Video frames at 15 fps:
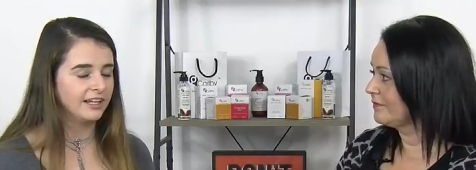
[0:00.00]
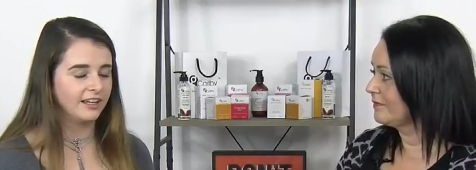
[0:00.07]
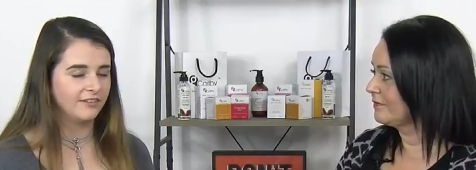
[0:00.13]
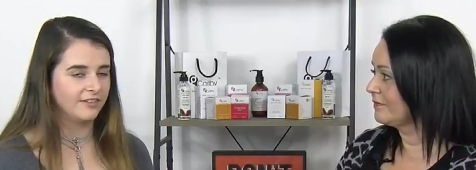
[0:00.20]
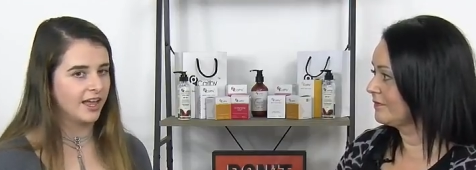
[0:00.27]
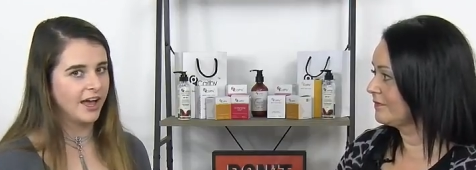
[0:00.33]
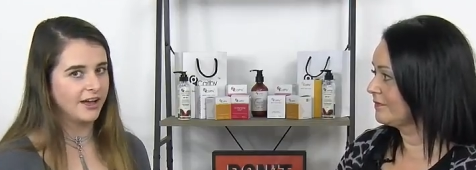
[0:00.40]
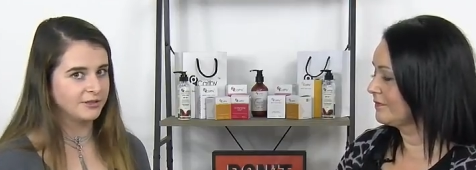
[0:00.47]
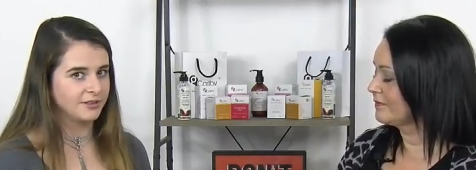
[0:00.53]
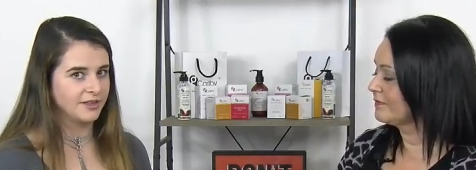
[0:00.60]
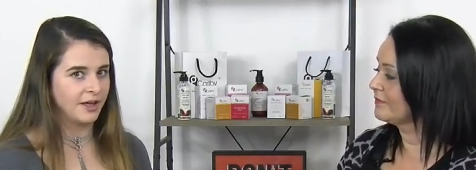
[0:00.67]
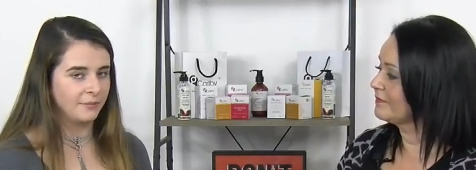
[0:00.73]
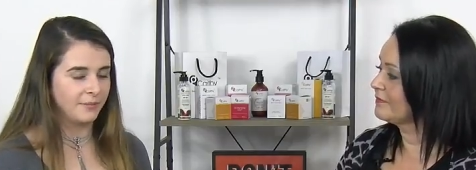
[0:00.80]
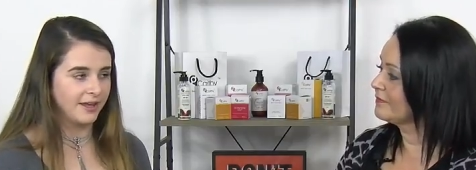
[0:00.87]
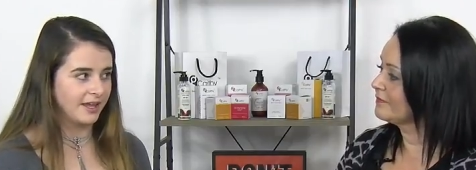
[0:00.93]
Speaker 1: leave the house
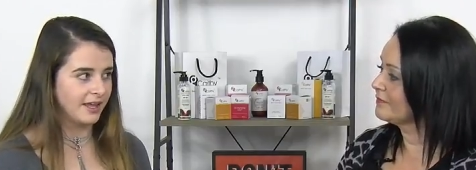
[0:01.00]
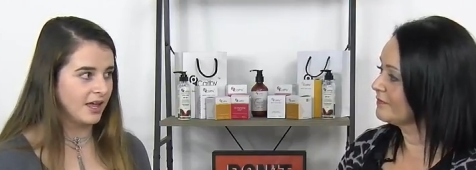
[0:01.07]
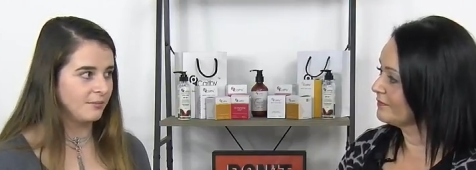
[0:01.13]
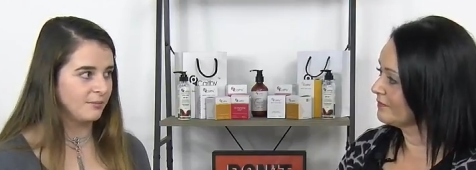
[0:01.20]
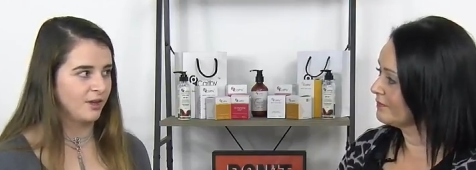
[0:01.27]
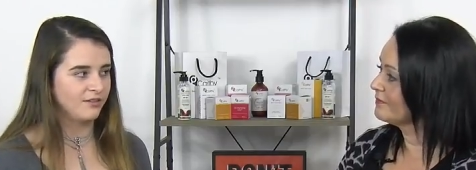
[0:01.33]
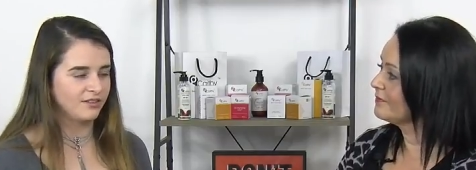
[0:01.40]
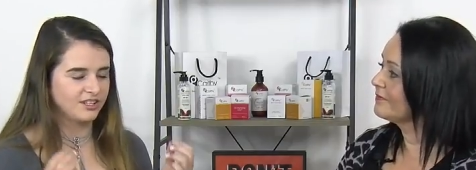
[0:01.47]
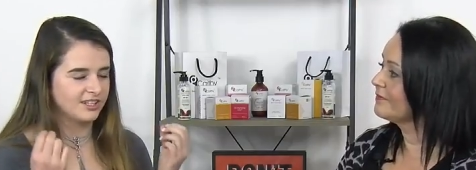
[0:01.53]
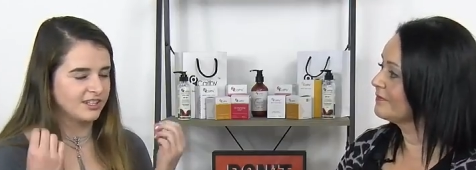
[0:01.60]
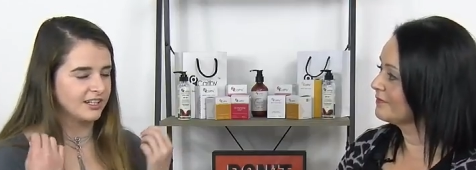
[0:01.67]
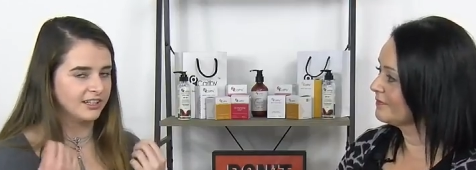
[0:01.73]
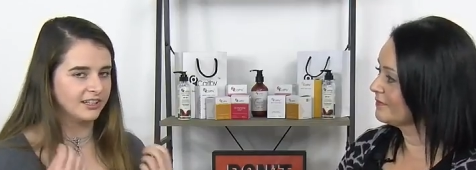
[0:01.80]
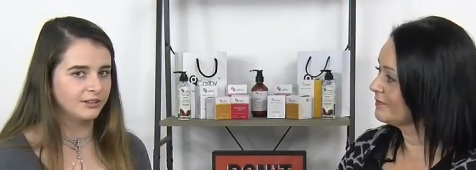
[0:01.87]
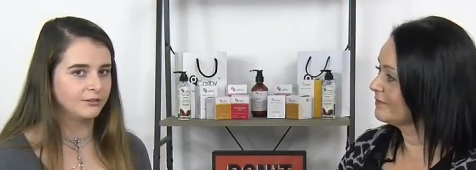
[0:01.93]
without makeup, even just
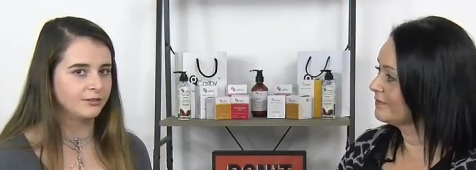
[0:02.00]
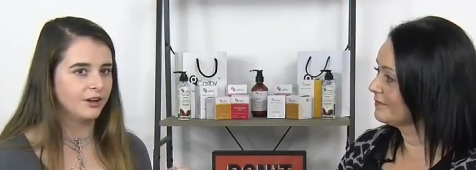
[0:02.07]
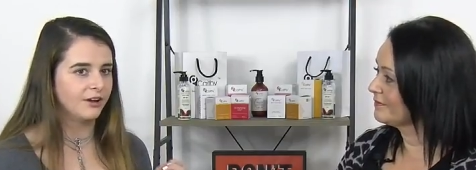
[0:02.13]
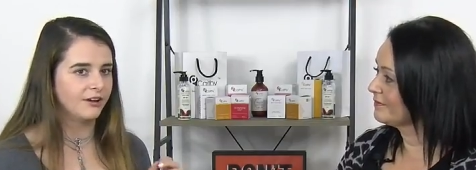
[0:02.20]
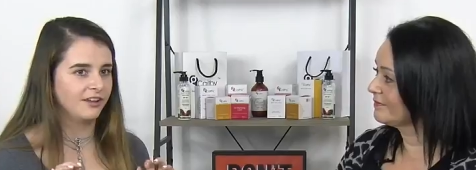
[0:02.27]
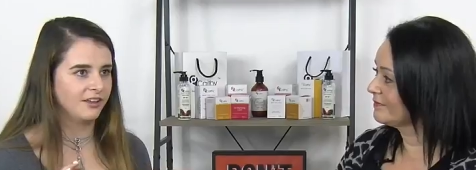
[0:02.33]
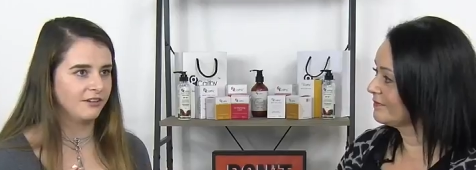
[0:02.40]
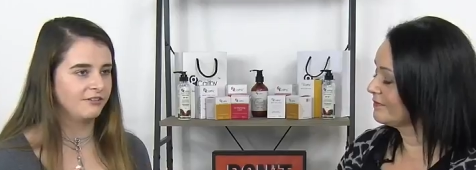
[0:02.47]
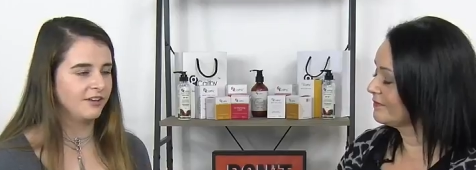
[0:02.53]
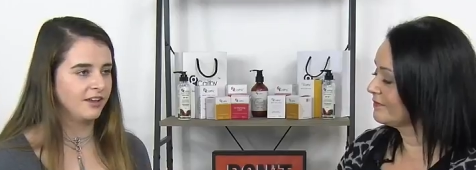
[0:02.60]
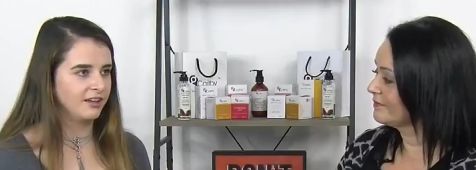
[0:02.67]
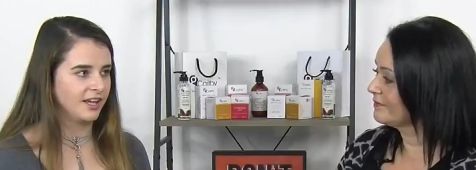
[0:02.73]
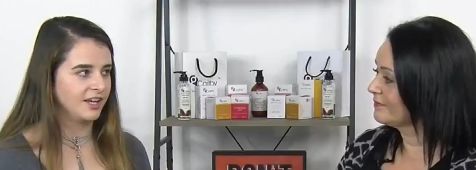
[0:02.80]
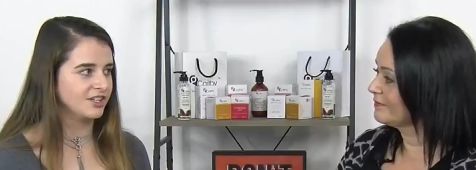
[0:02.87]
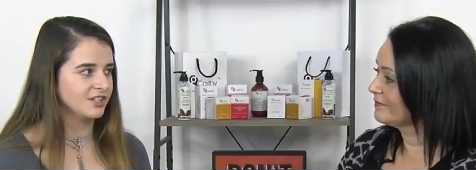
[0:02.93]
a little coating of
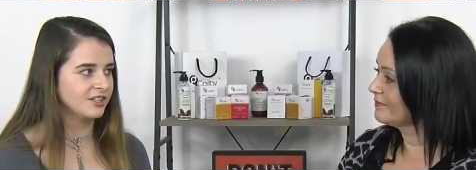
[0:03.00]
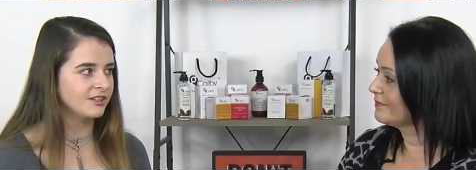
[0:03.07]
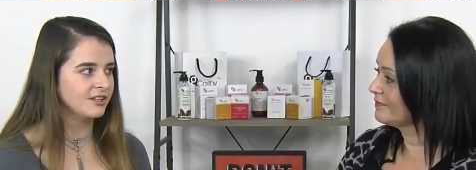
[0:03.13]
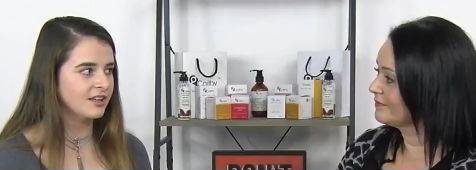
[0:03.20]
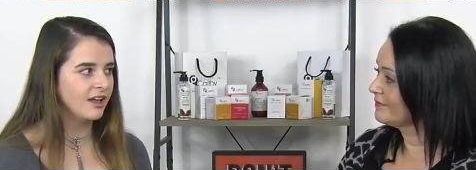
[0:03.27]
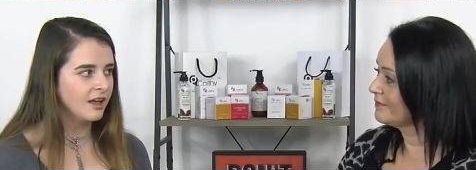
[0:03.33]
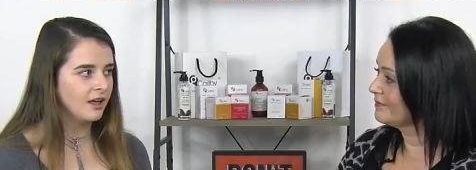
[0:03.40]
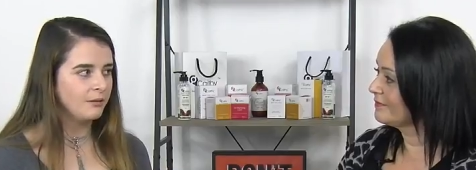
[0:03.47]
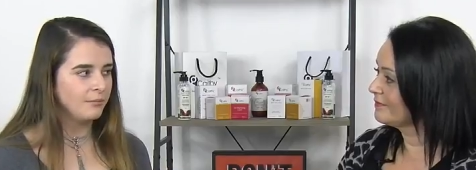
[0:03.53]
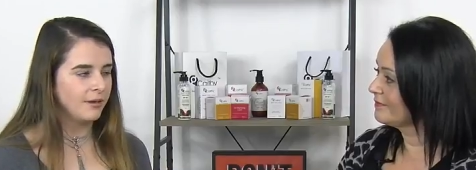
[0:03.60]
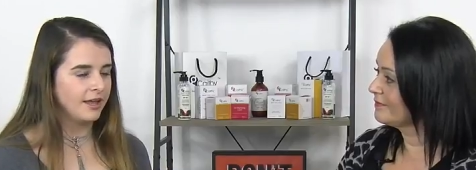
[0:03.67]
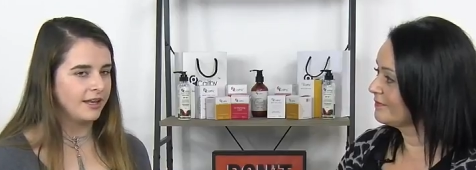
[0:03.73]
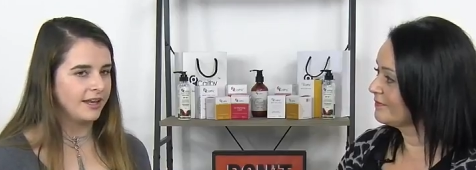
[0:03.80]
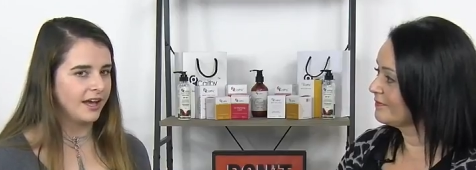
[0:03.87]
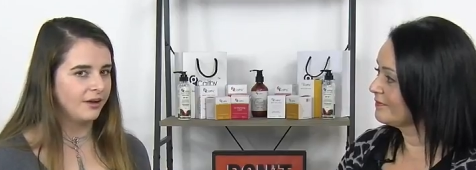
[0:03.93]
foundation.
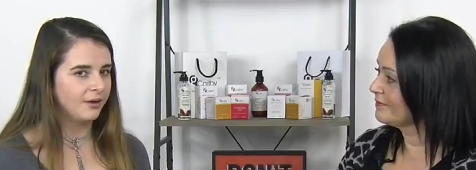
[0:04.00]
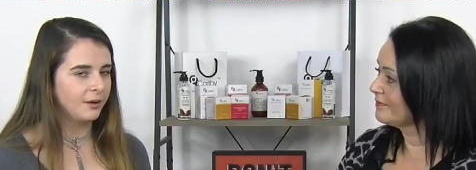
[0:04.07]
But now